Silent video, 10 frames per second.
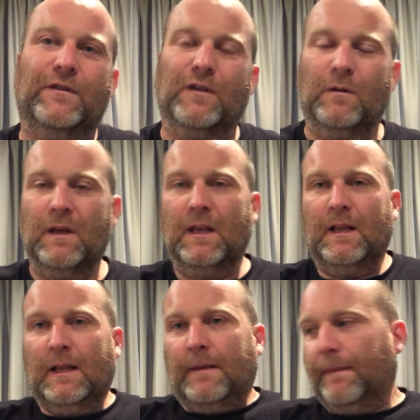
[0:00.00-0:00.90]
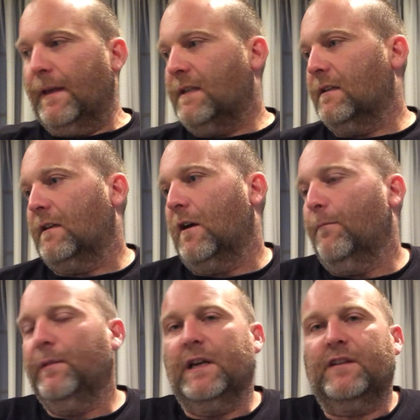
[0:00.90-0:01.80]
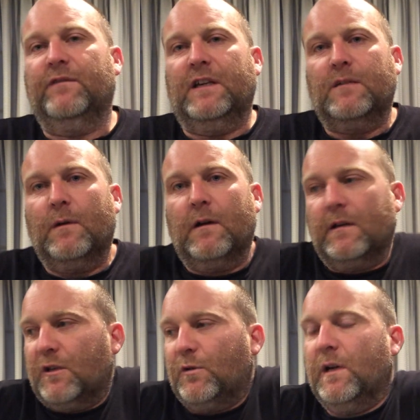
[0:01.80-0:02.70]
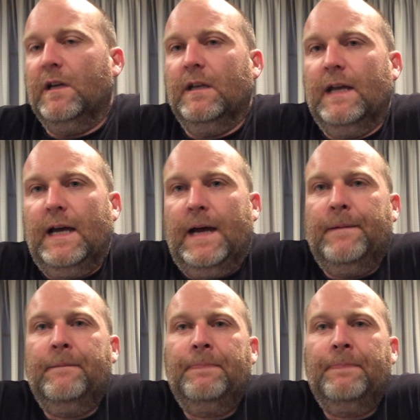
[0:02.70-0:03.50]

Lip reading: So these are the complex things, but I'm going to try and I'm